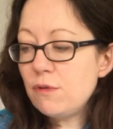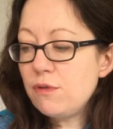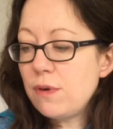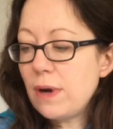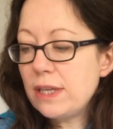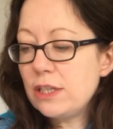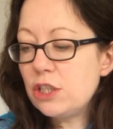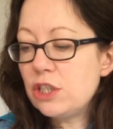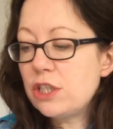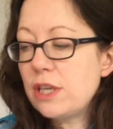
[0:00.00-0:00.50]

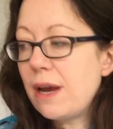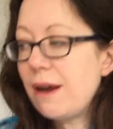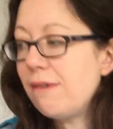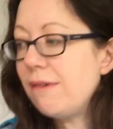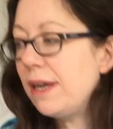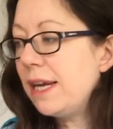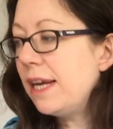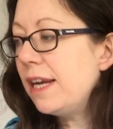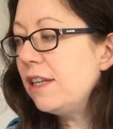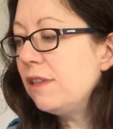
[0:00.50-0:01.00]
French
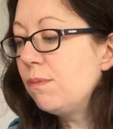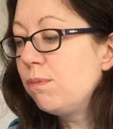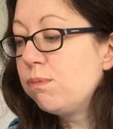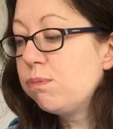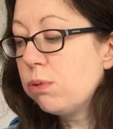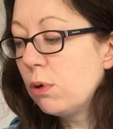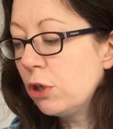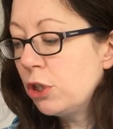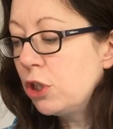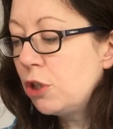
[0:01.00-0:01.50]
terry is
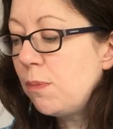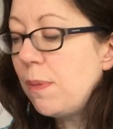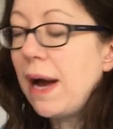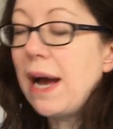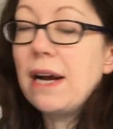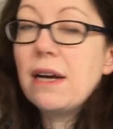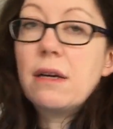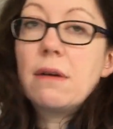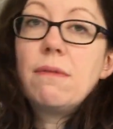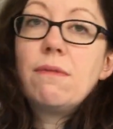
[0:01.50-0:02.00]
brushed
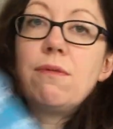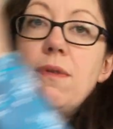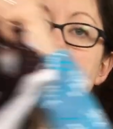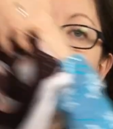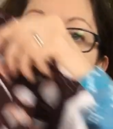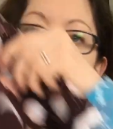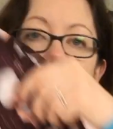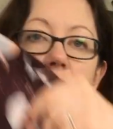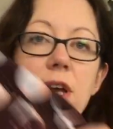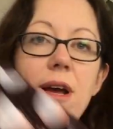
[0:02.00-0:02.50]
back
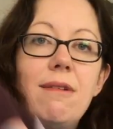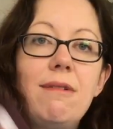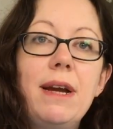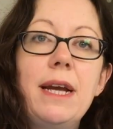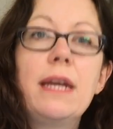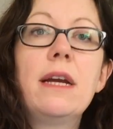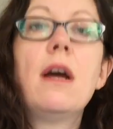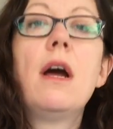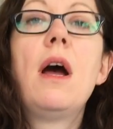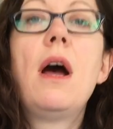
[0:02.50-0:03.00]
French
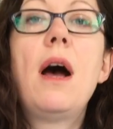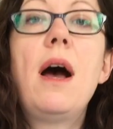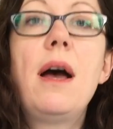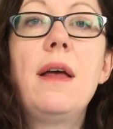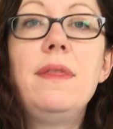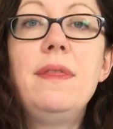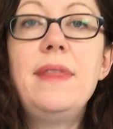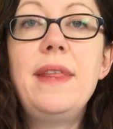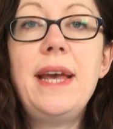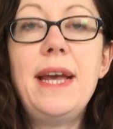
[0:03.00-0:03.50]
terry,
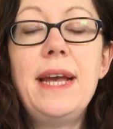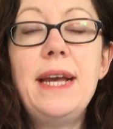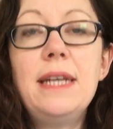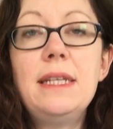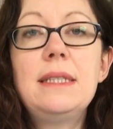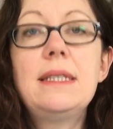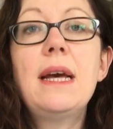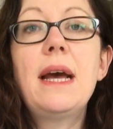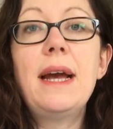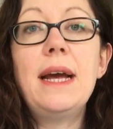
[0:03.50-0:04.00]
and
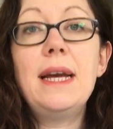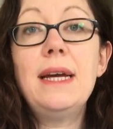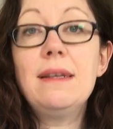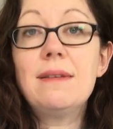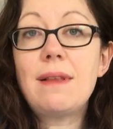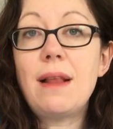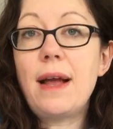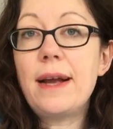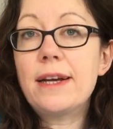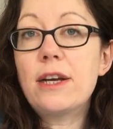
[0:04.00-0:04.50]
this
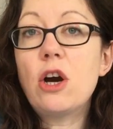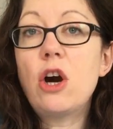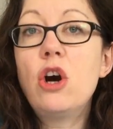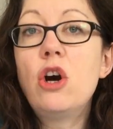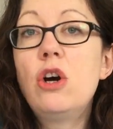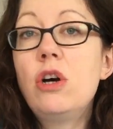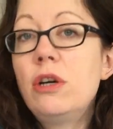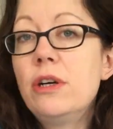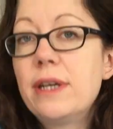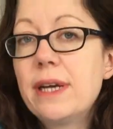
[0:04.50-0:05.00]
is like a
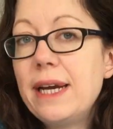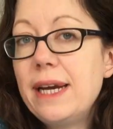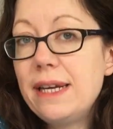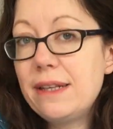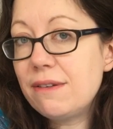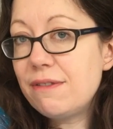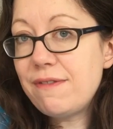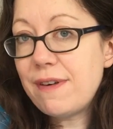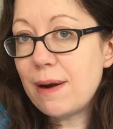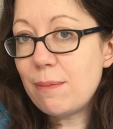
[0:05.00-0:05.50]
hug in
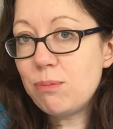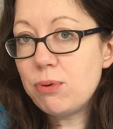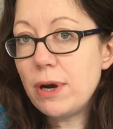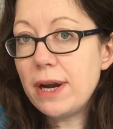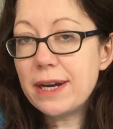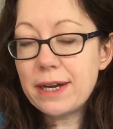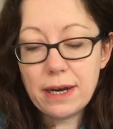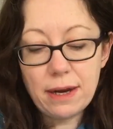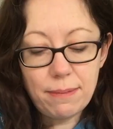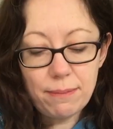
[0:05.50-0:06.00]
a
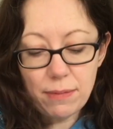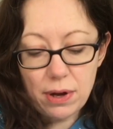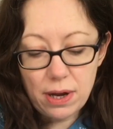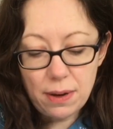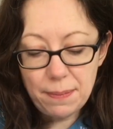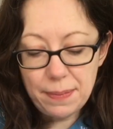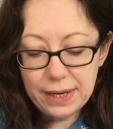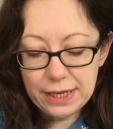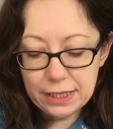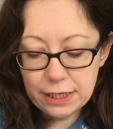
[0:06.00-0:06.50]
fabric, in my
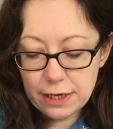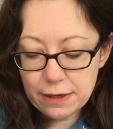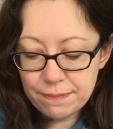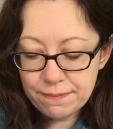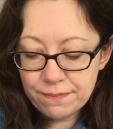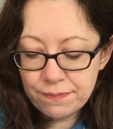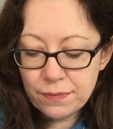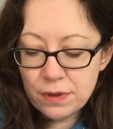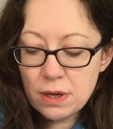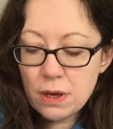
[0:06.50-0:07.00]

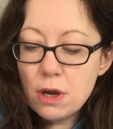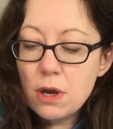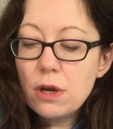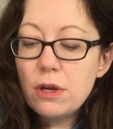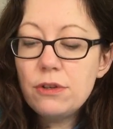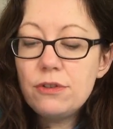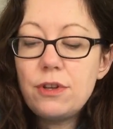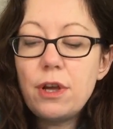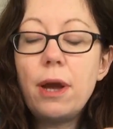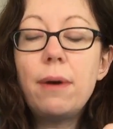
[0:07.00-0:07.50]
opinion.
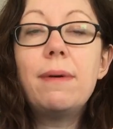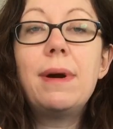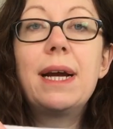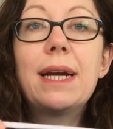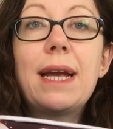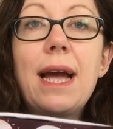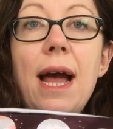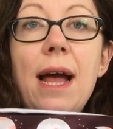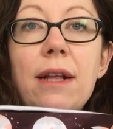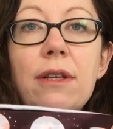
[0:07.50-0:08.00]
So
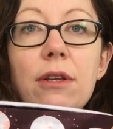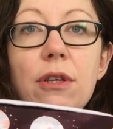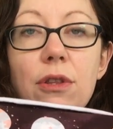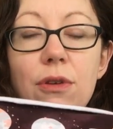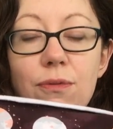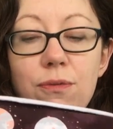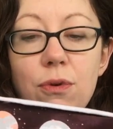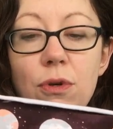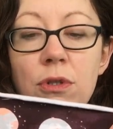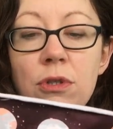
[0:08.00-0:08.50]
again, at the
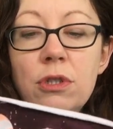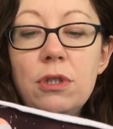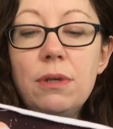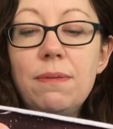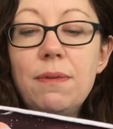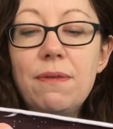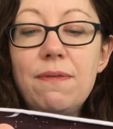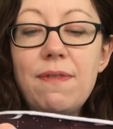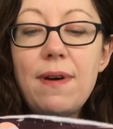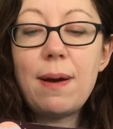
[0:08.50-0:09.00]
front of
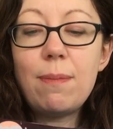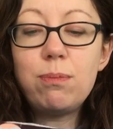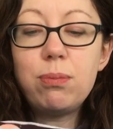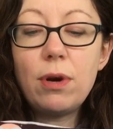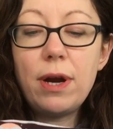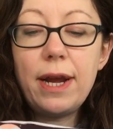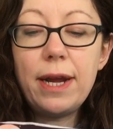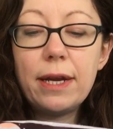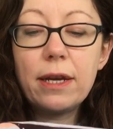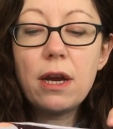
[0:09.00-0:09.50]
the
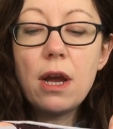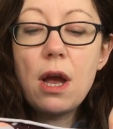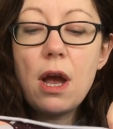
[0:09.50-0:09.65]
fabric,